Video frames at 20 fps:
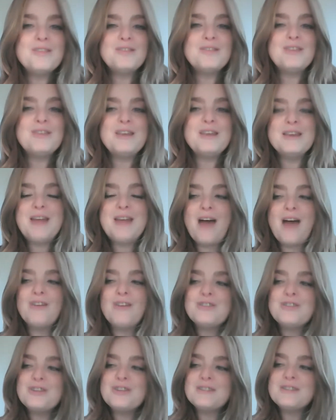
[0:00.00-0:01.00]
the
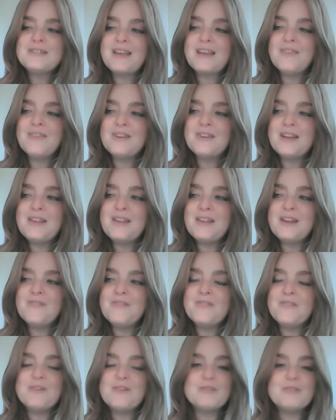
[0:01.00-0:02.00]
analogy is given that
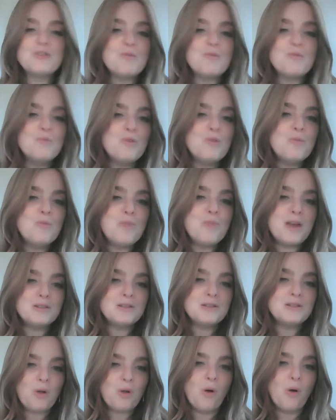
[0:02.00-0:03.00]
if there's a room that
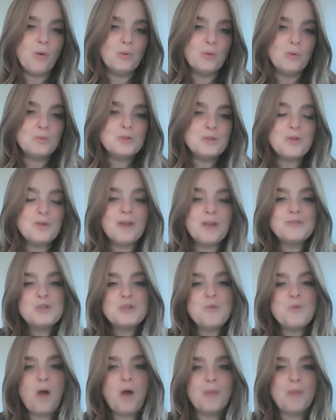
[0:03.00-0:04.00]
is cold, you have
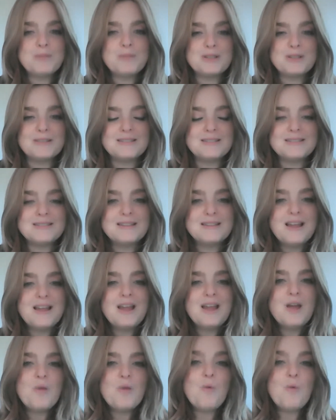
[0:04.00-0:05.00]
two options.
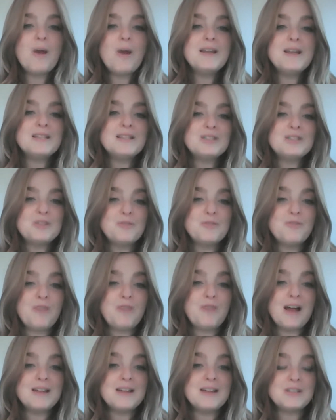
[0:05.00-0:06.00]
One is to
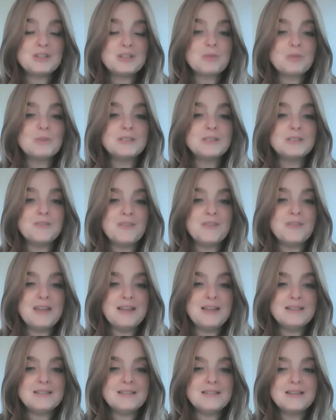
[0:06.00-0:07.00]
find a source of
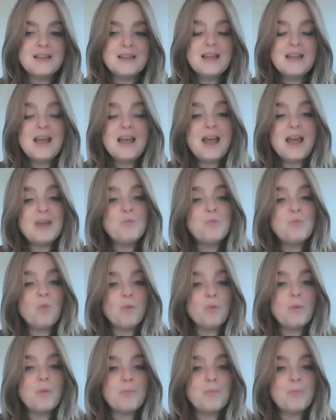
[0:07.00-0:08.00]
heat and
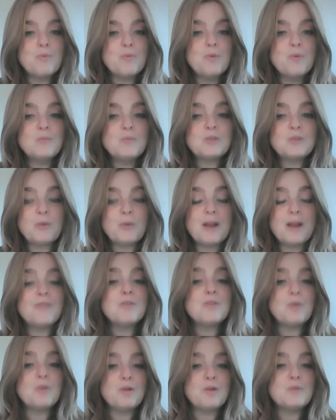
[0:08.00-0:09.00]
warm up the room so
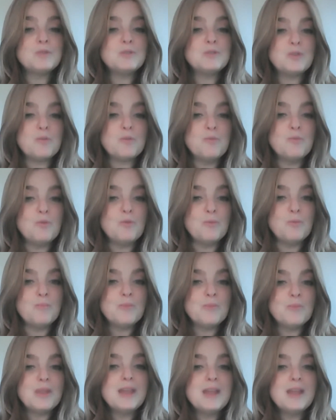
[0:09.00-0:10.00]
everyone who's in the room
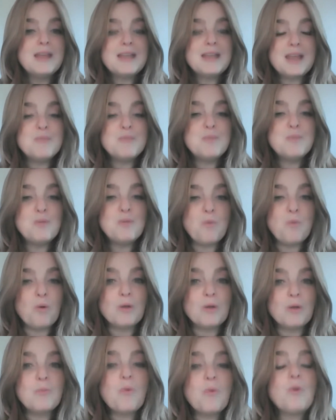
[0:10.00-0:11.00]
can be
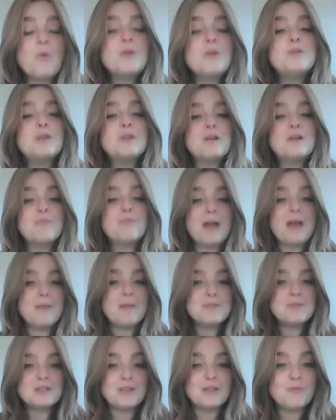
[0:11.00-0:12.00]
warm, or you can
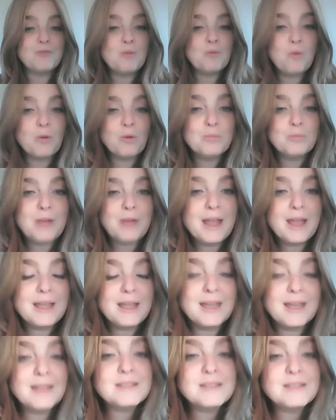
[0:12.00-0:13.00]
grab yourself a warm
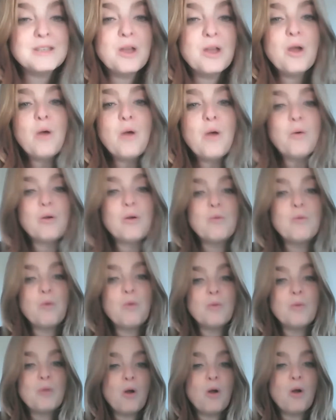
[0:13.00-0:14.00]
blanket or a
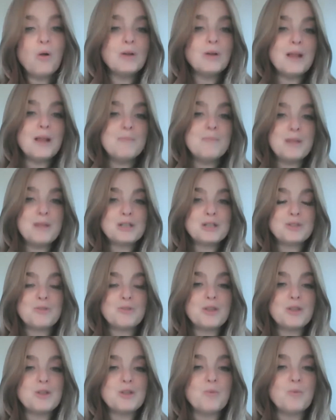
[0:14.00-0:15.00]
warm coat and make sure
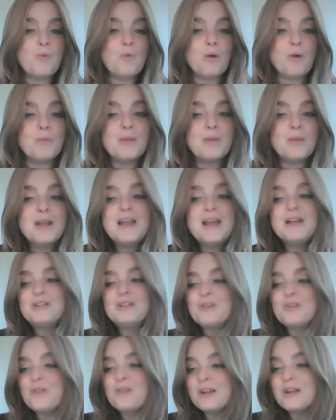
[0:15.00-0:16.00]
that you're warm.
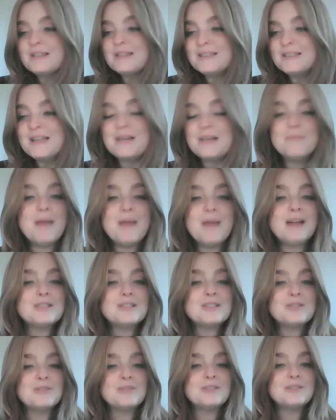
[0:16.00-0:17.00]
So the Hasidic
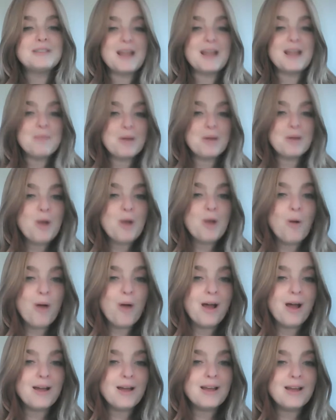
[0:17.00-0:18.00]
masters say about
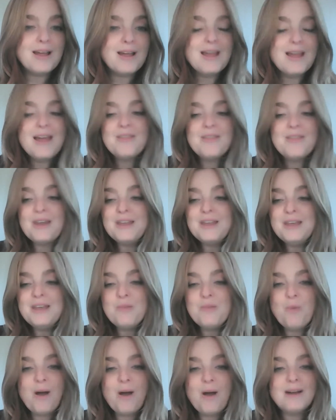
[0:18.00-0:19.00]
Noah that
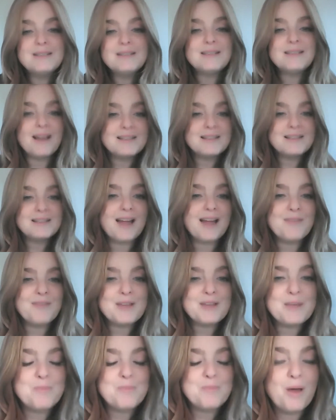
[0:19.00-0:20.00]
he was a
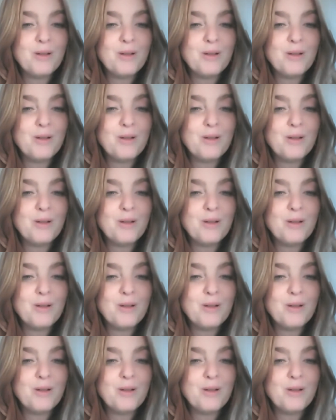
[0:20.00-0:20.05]
tzaddik